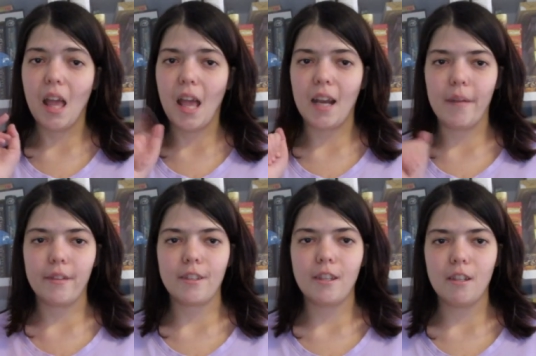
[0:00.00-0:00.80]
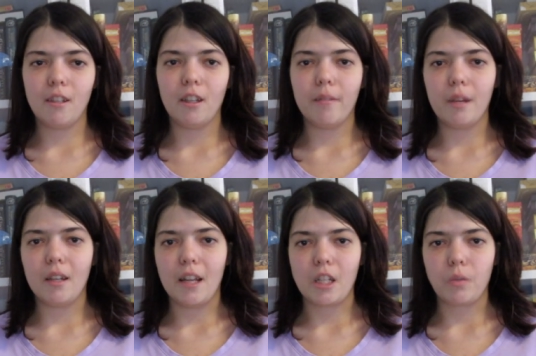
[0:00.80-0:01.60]
And I will see you in my
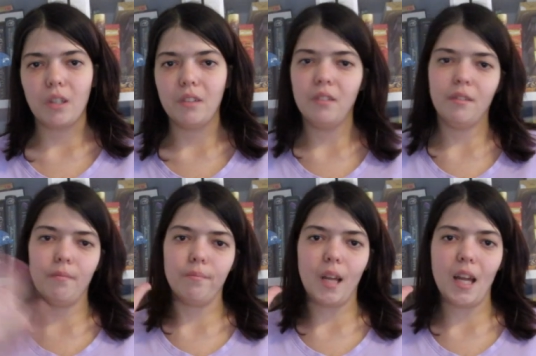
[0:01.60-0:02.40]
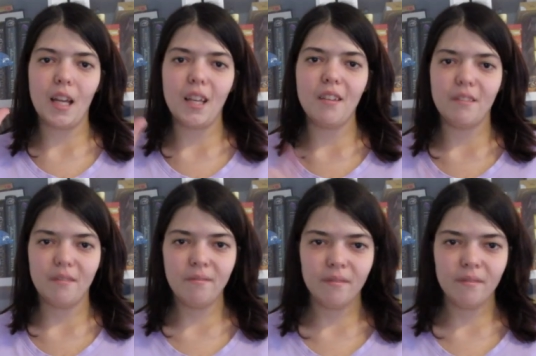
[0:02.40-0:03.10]
next one. Bye!